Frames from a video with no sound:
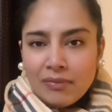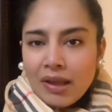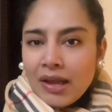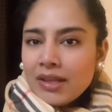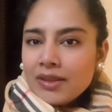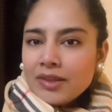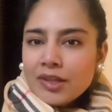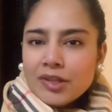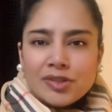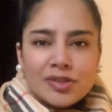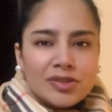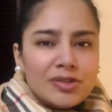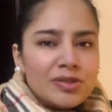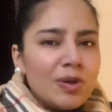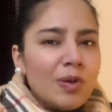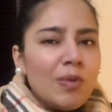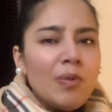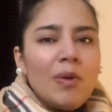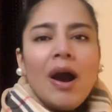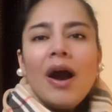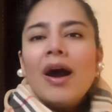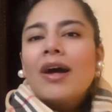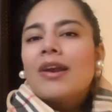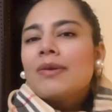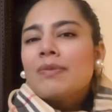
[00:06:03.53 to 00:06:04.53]
They just
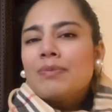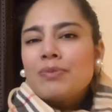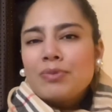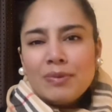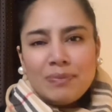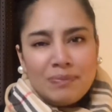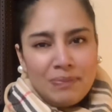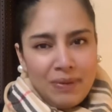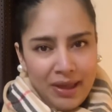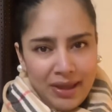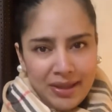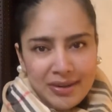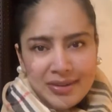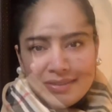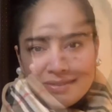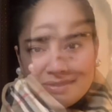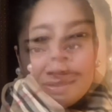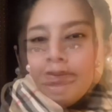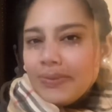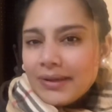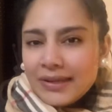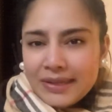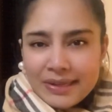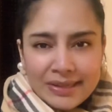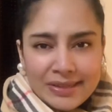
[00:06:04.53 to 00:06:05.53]
go unprepared.
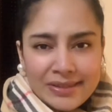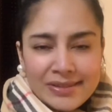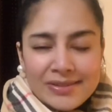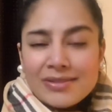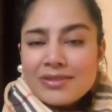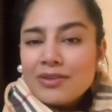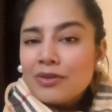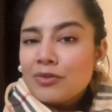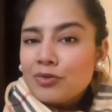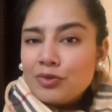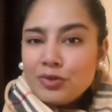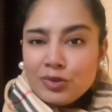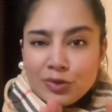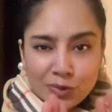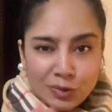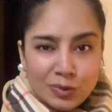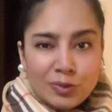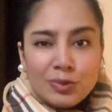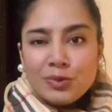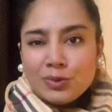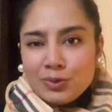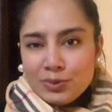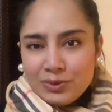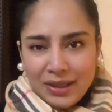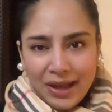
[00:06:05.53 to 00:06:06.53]
Please
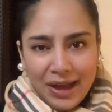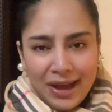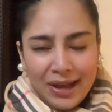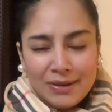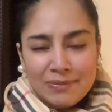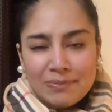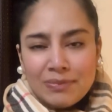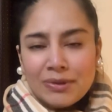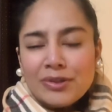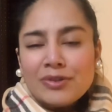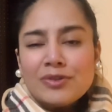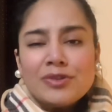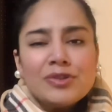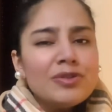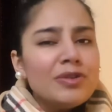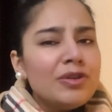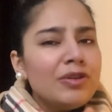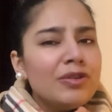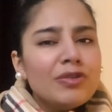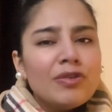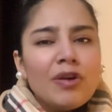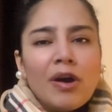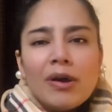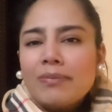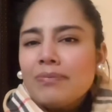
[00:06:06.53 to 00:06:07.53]
don't do that because you'll
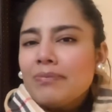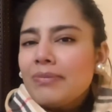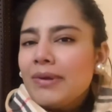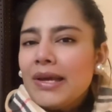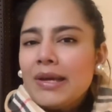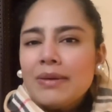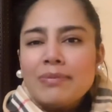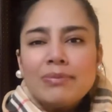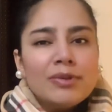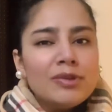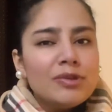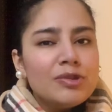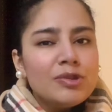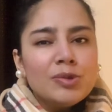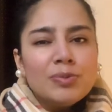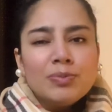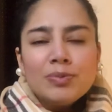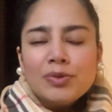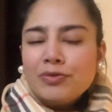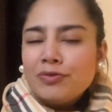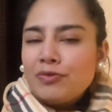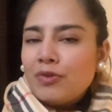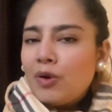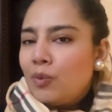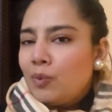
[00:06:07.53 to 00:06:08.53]
not be able to
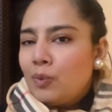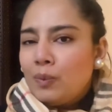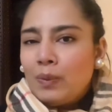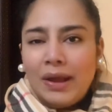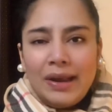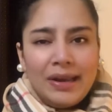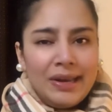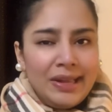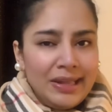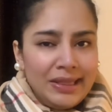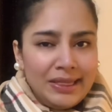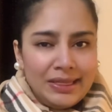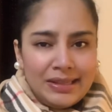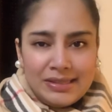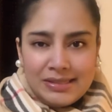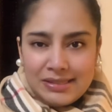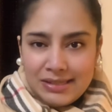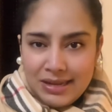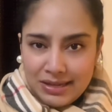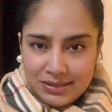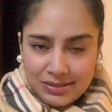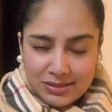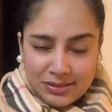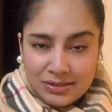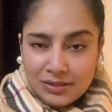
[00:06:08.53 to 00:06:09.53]
perform well in the
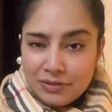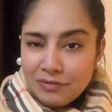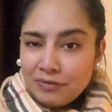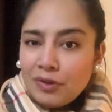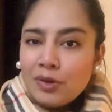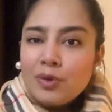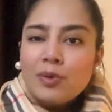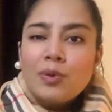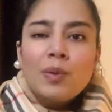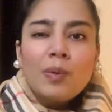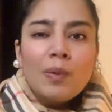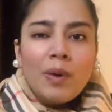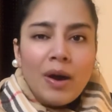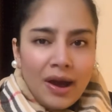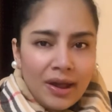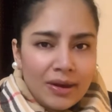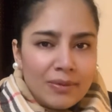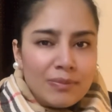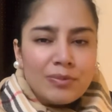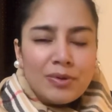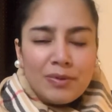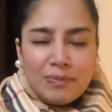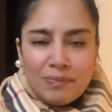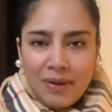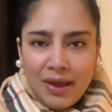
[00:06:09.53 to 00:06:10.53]
test if you go
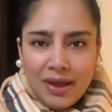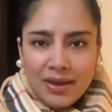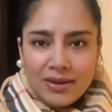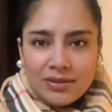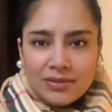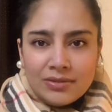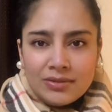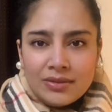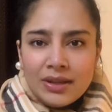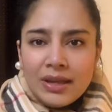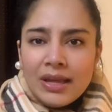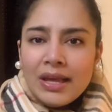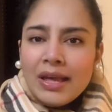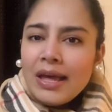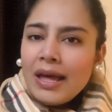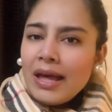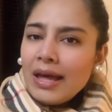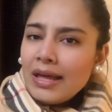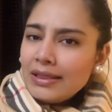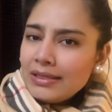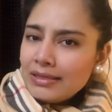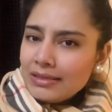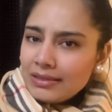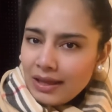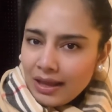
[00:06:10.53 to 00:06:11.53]
unprepared.
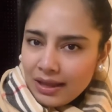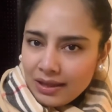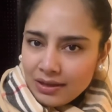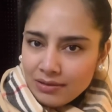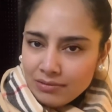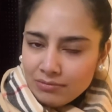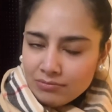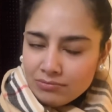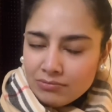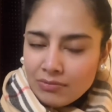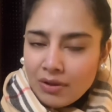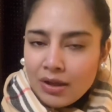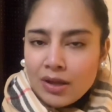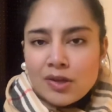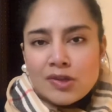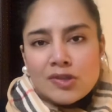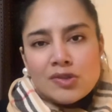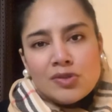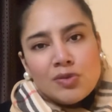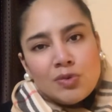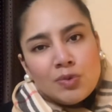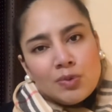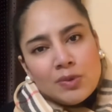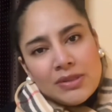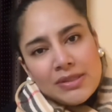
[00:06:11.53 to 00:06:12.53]
And then
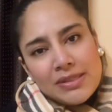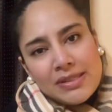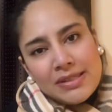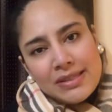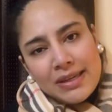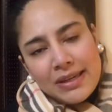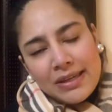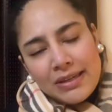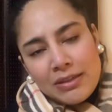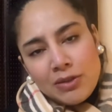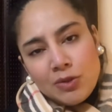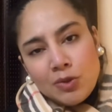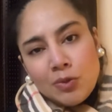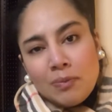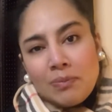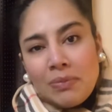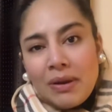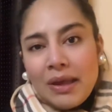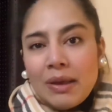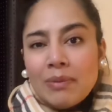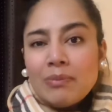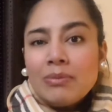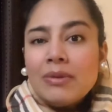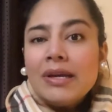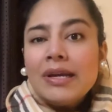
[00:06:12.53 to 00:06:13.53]
students tend to
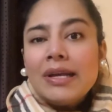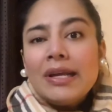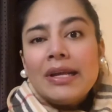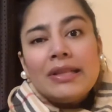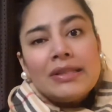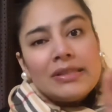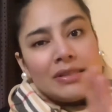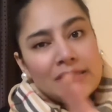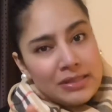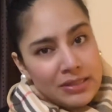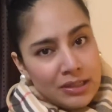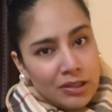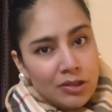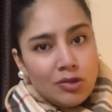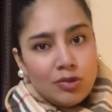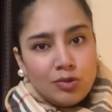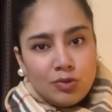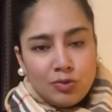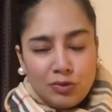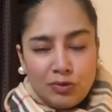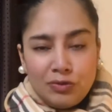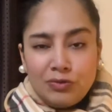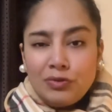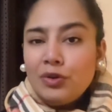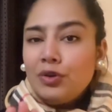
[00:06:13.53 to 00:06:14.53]
blame the
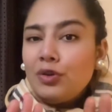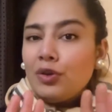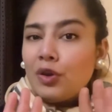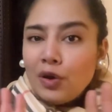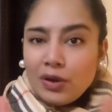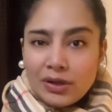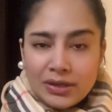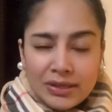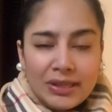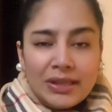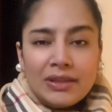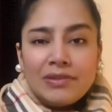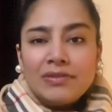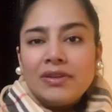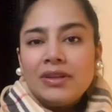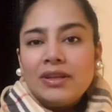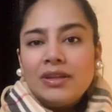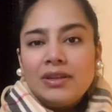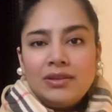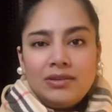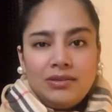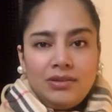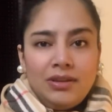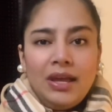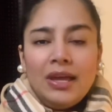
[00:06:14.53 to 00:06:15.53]
institute for not
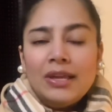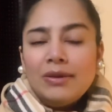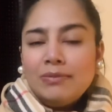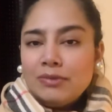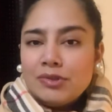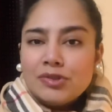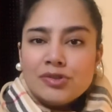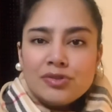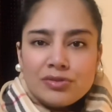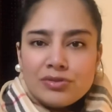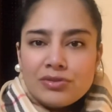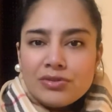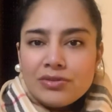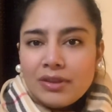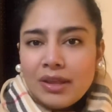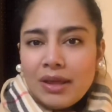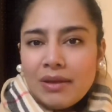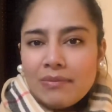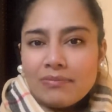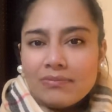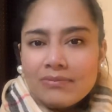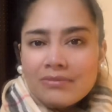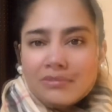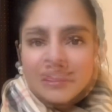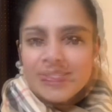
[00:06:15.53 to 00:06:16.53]
giving admission to them.
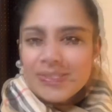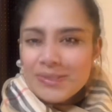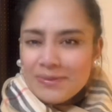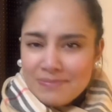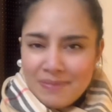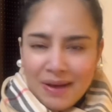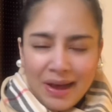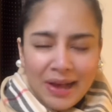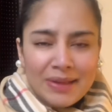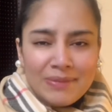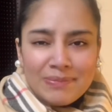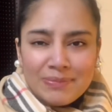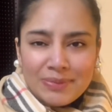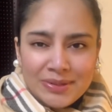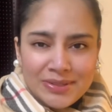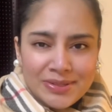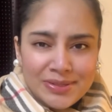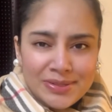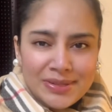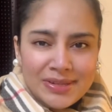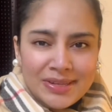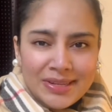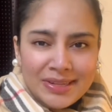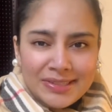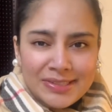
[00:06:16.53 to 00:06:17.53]
This is my
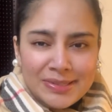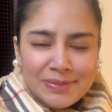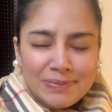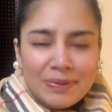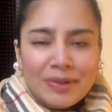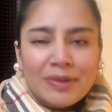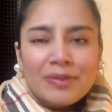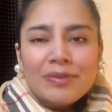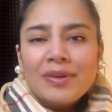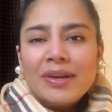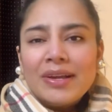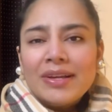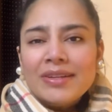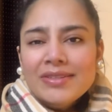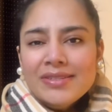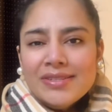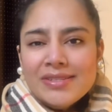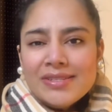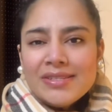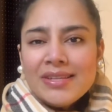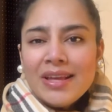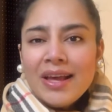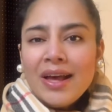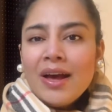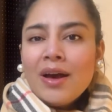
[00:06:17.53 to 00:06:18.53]
personal
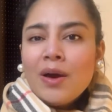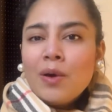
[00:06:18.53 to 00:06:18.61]
experience.